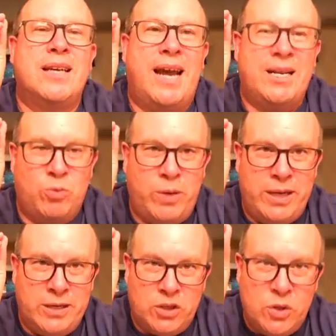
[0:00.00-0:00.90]
as
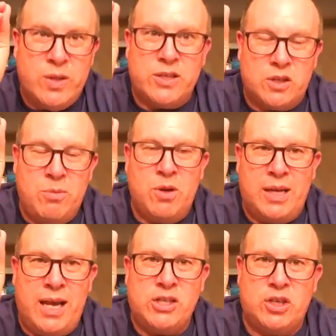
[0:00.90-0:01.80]
we do this
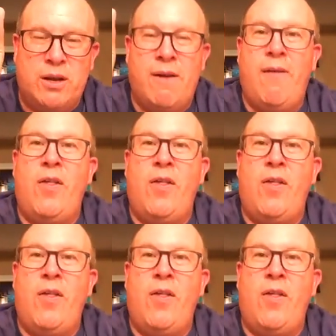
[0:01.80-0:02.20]
communication.